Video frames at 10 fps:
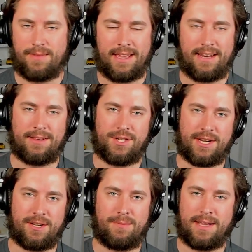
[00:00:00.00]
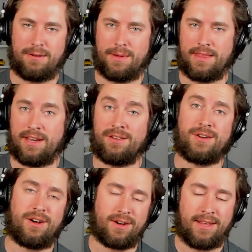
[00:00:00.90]
and Checo might be the
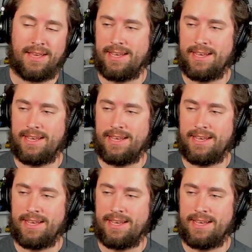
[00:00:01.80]
underdog